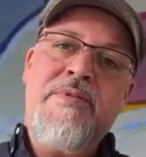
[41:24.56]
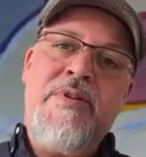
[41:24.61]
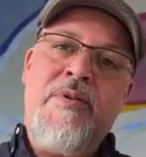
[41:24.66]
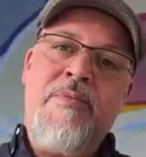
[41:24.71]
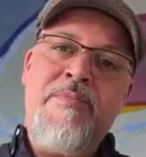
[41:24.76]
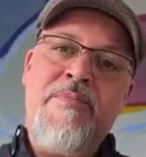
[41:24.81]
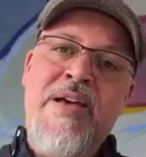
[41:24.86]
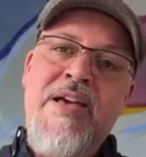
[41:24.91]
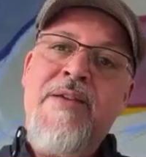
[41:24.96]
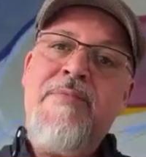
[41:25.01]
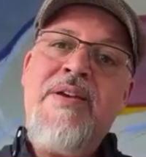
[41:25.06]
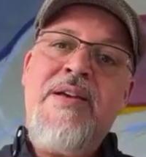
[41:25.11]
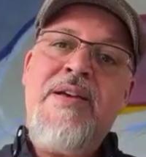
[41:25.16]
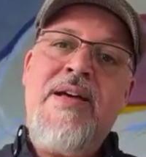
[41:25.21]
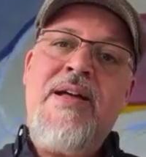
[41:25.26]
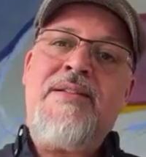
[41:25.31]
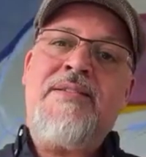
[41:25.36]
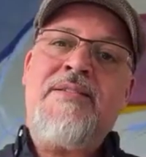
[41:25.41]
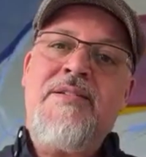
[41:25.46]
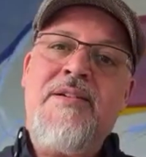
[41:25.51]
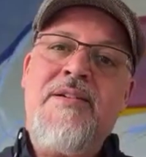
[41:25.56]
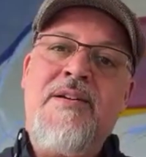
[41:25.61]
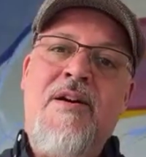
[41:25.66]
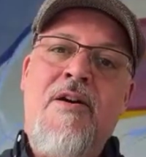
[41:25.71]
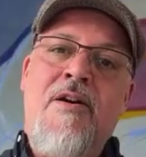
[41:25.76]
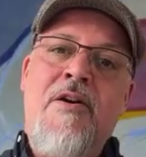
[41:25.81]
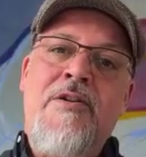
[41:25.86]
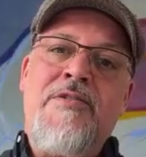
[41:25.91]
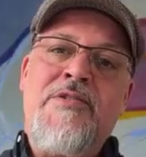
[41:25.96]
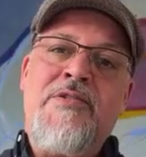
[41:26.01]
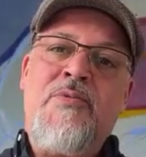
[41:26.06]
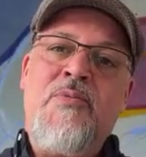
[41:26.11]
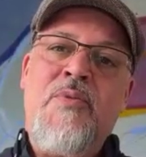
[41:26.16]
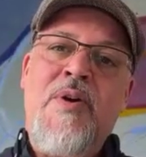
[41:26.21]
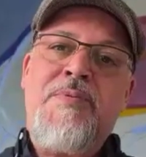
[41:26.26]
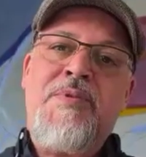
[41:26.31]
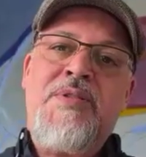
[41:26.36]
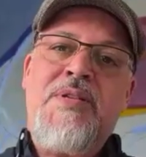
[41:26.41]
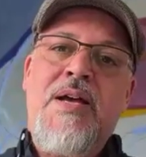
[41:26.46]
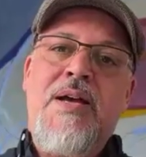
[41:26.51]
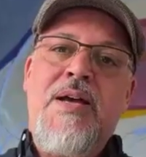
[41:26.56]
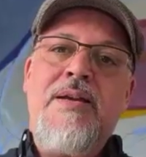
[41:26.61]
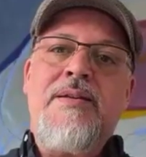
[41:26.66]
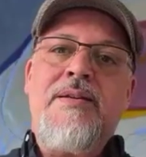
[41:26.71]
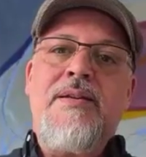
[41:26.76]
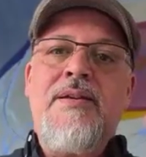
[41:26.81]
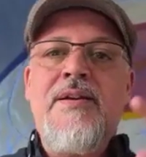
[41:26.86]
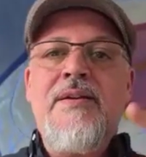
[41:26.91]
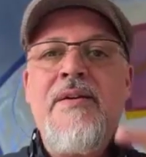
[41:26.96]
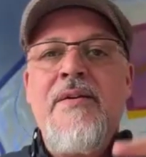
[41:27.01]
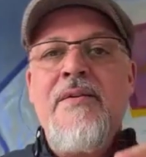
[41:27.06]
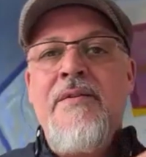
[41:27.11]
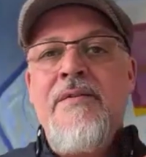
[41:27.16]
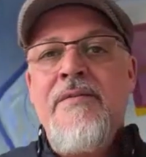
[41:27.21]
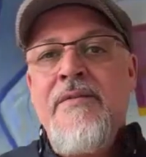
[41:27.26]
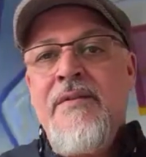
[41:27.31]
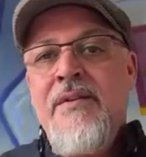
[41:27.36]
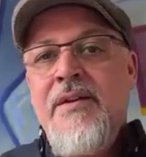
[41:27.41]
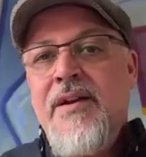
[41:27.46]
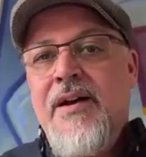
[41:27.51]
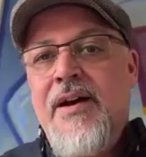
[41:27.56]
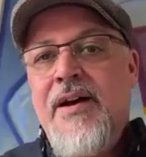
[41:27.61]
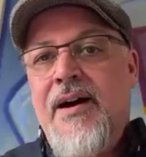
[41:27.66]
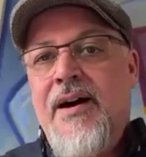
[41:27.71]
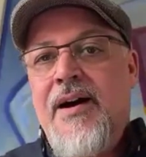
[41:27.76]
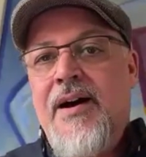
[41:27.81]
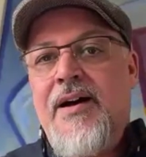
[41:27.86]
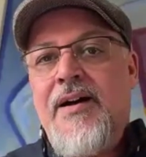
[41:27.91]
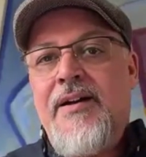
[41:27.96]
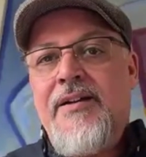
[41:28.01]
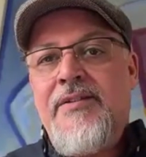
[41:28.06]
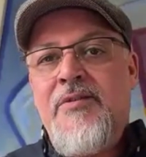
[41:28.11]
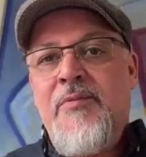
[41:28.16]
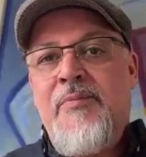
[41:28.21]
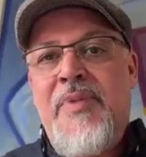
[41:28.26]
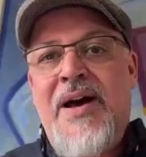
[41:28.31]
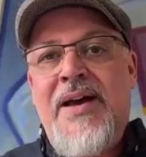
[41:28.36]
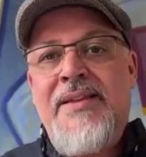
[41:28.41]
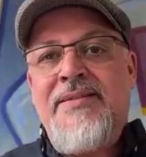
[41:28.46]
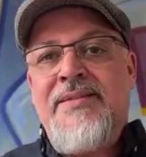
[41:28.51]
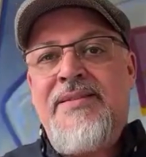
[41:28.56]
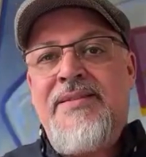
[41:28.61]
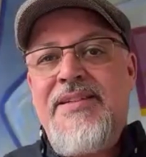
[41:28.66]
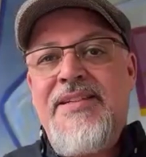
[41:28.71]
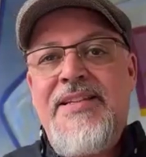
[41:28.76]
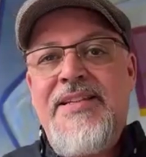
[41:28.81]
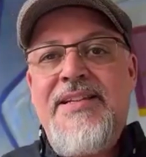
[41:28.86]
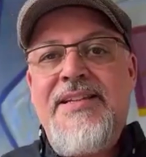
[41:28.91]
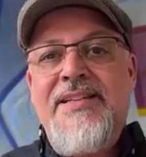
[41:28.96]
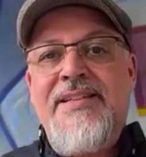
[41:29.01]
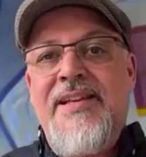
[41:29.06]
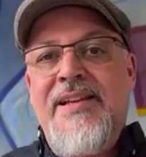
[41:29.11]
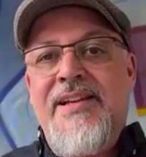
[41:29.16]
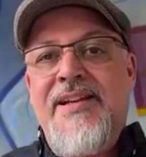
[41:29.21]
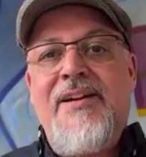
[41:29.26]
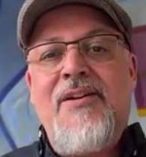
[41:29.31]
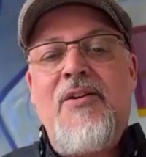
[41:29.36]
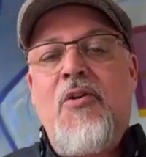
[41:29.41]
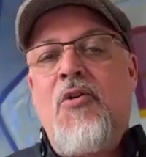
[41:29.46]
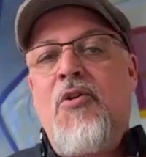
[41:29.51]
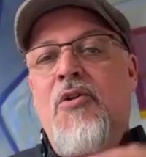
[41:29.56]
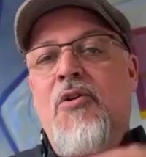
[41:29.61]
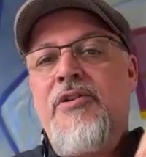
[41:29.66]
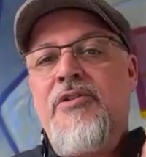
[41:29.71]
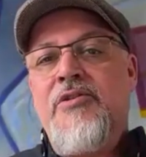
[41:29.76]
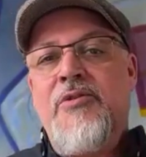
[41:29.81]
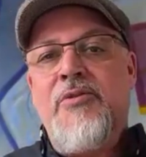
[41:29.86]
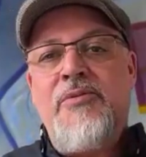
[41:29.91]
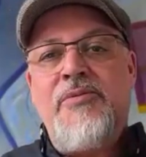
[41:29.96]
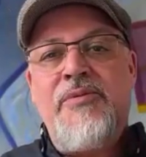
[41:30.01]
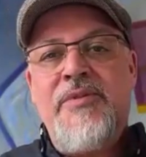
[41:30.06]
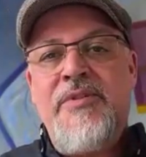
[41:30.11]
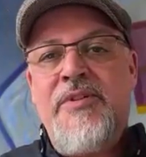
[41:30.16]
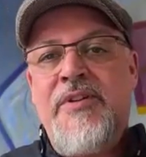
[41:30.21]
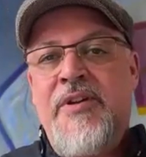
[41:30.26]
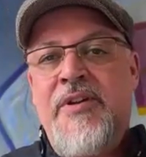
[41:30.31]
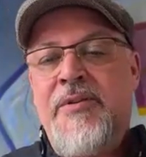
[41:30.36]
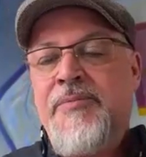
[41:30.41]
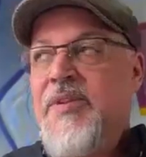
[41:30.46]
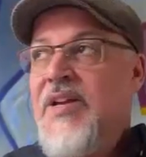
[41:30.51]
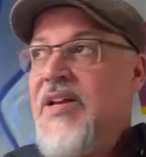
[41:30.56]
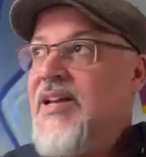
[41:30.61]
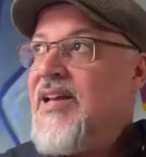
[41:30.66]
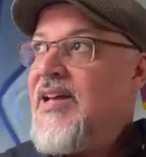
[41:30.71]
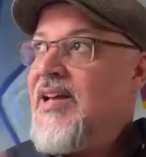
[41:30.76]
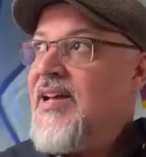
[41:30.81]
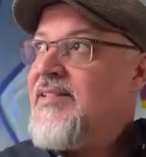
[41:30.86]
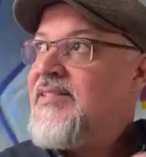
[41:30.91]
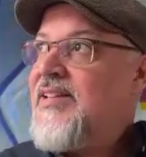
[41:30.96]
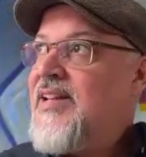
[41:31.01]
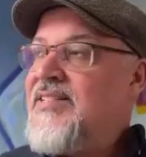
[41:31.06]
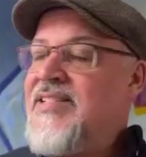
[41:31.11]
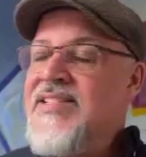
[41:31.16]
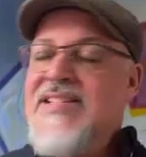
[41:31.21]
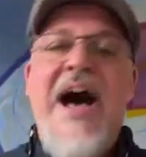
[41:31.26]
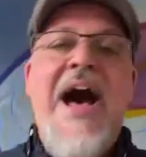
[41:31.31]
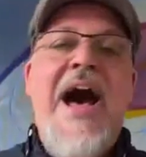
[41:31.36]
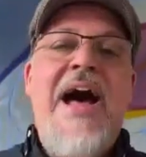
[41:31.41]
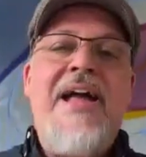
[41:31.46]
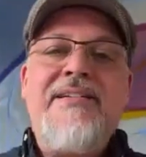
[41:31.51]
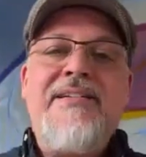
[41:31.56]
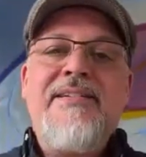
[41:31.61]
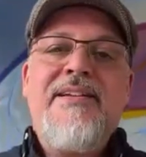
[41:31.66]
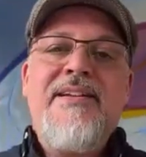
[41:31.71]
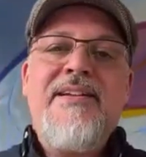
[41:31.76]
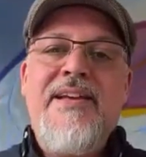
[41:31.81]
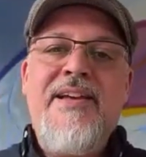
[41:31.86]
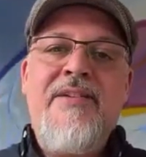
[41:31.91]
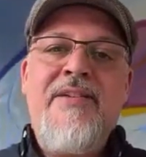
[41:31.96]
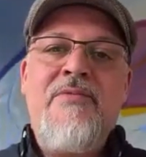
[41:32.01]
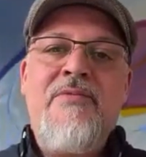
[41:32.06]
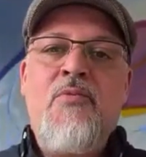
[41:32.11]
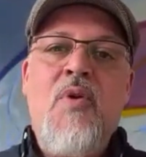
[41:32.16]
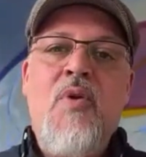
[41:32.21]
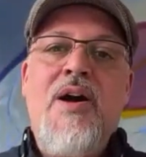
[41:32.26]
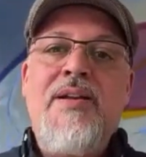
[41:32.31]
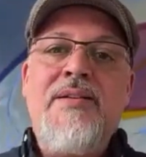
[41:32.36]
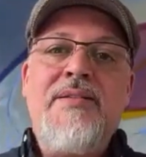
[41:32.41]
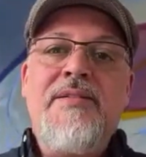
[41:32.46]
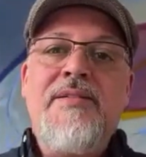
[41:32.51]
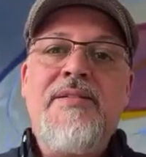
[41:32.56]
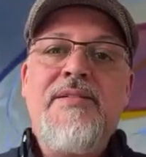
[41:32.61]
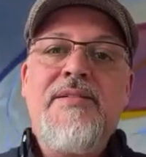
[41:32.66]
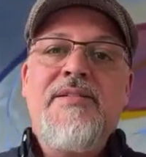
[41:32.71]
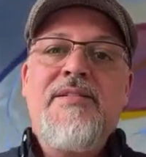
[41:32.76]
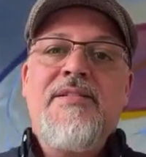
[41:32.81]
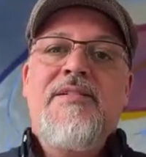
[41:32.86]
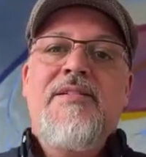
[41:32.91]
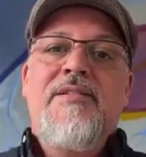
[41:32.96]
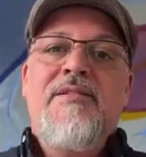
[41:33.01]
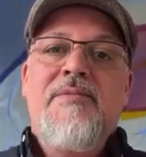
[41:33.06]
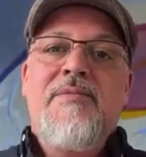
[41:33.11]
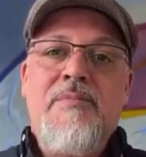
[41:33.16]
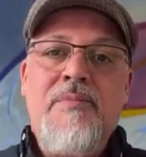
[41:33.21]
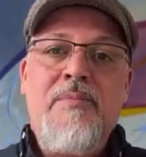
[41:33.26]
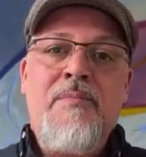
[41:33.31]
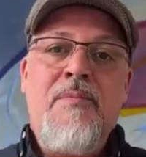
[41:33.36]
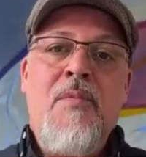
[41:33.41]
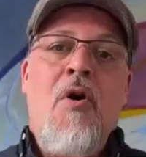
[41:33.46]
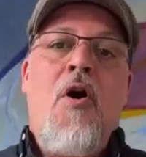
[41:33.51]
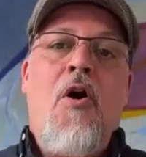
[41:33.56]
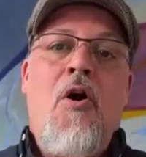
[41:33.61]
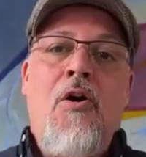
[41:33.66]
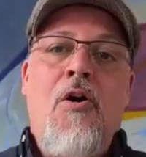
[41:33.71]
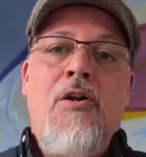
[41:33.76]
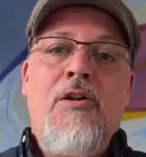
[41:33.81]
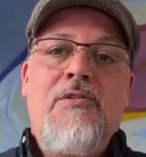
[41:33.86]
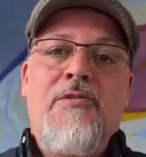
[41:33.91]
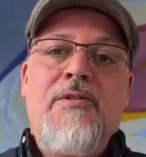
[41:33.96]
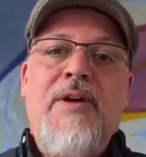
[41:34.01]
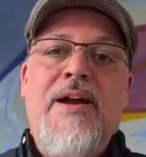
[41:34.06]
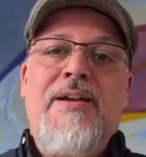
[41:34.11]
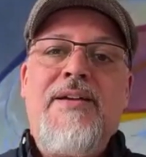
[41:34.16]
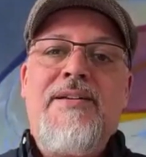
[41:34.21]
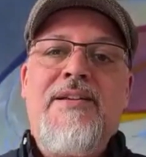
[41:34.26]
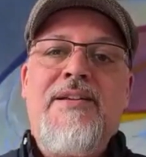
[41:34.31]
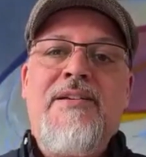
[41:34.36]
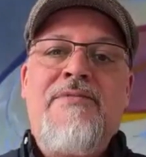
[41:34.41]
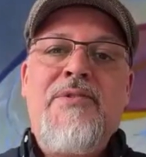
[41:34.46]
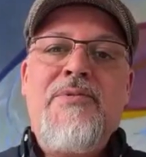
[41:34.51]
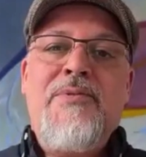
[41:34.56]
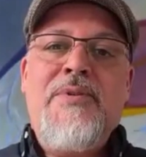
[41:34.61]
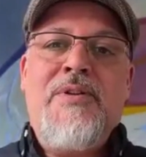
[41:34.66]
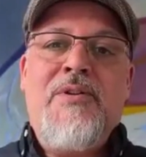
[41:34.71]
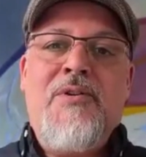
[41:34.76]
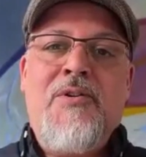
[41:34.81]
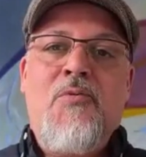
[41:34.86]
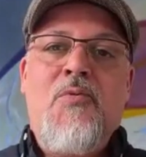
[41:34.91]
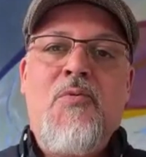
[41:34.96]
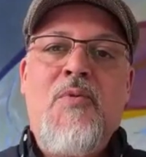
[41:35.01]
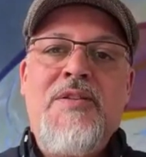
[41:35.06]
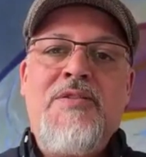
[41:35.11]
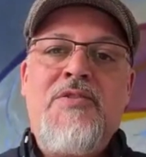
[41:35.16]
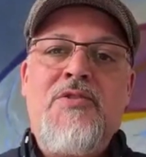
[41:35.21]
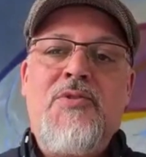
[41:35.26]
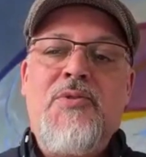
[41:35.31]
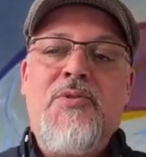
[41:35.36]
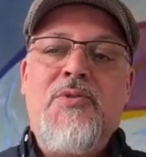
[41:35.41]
maybe at the artist's website, you buy CDs here, or it's not in one mall, right, if you will, or one